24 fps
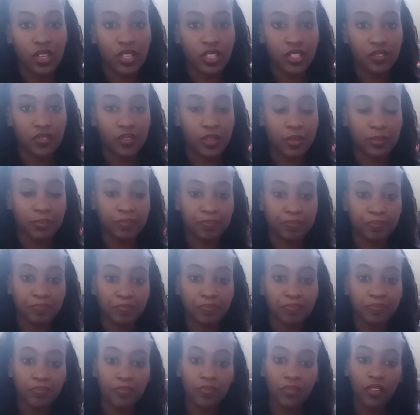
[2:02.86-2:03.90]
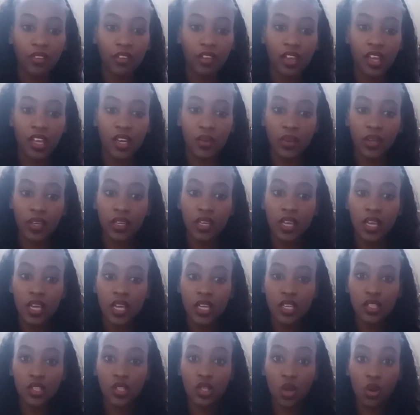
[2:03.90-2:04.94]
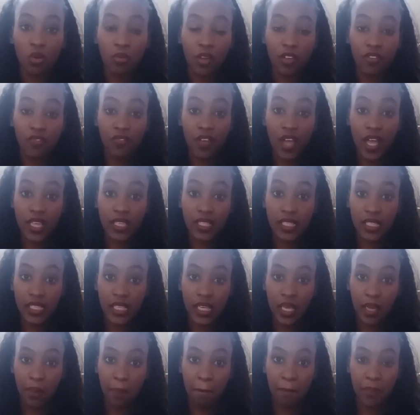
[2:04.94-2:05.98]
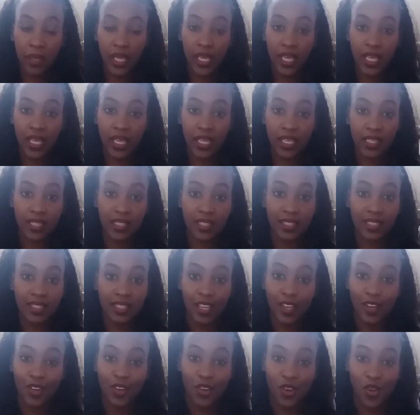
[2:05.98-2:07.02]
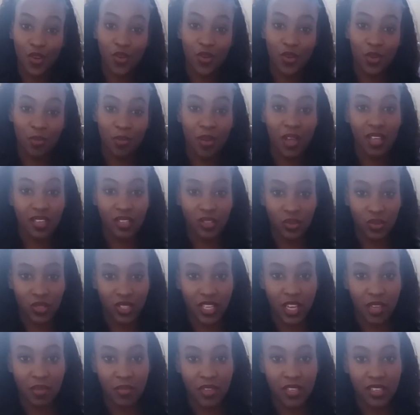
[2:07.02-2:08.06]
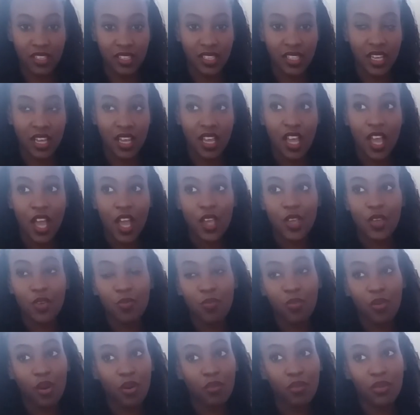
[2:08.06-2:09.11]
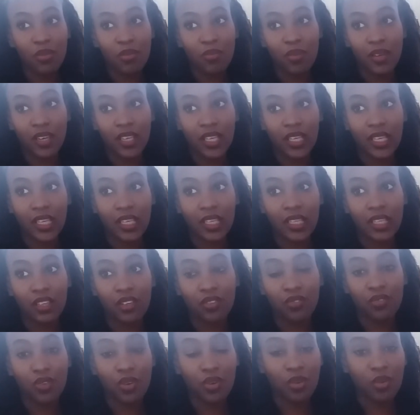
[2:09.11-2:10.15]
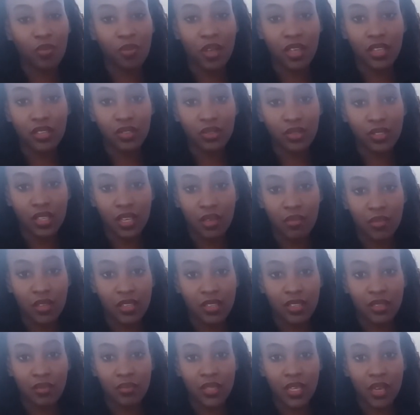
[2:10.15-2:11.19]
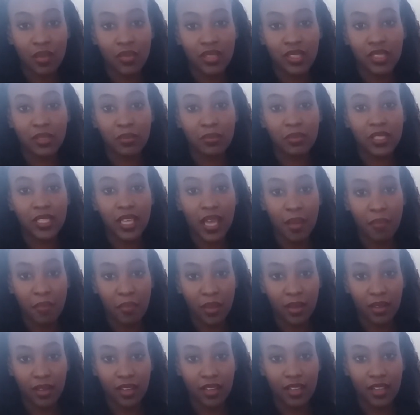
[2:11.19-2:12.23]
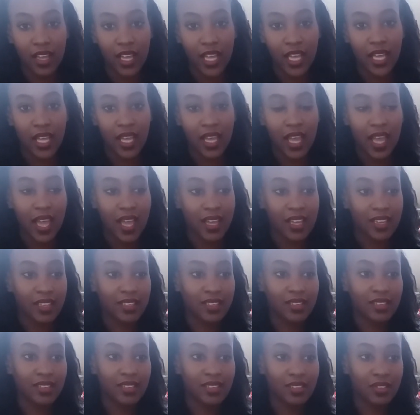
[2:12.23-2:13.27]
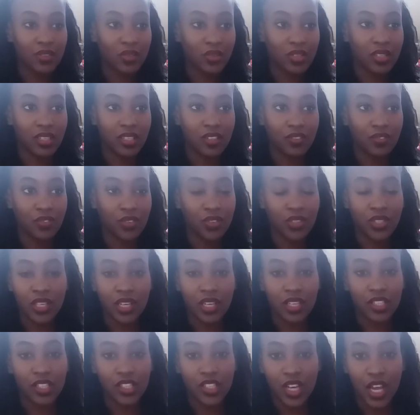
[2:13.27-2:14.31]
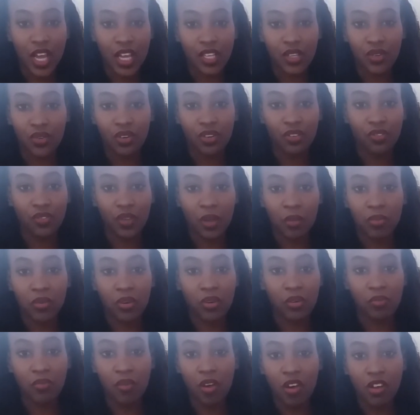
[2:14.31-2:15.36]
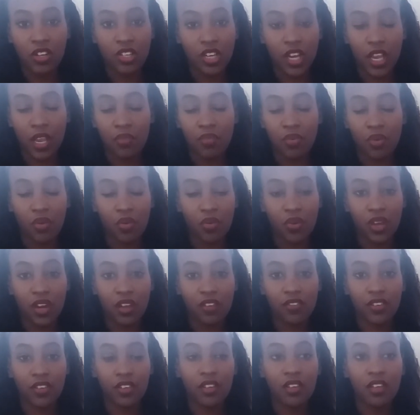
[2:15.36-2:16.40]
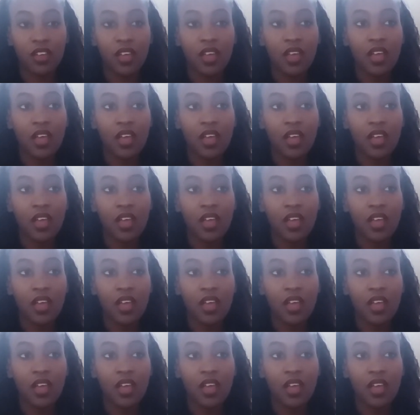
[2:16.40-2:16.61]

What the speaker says: your interview. Anyway, so my first tip is know your personal statement. You probably wrote your personal statement sometime in September, and your interview is like January, February, March, April, whatever.